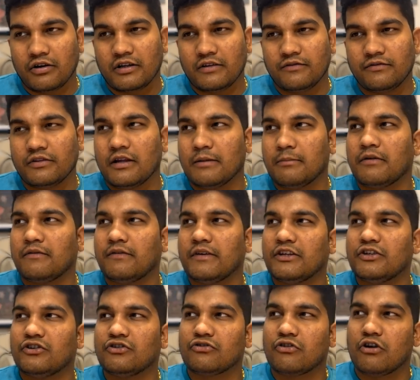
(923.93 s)
give them a
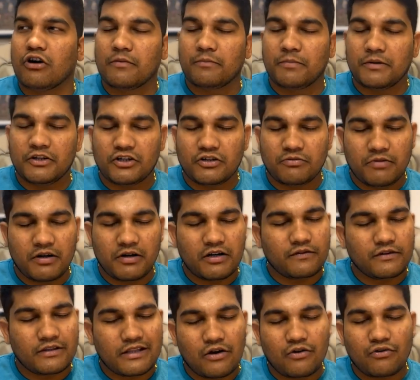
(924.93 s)
very strong
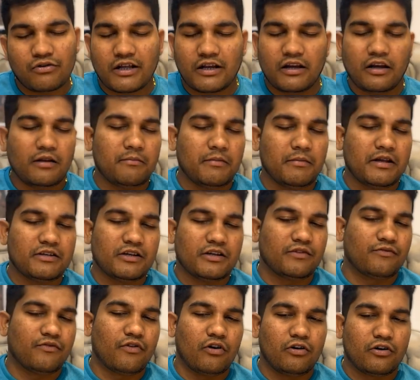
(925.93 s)
punishment without any
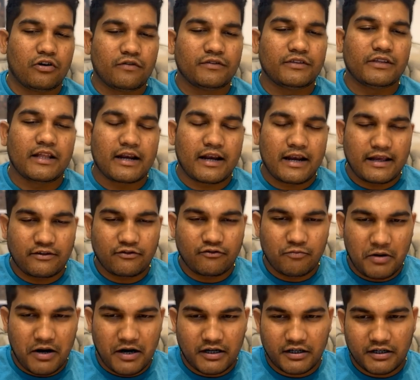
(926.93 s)
major fault of their life
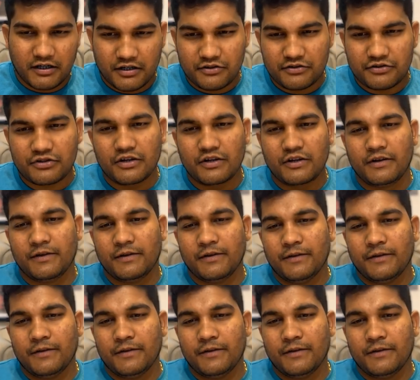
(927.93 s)
partners.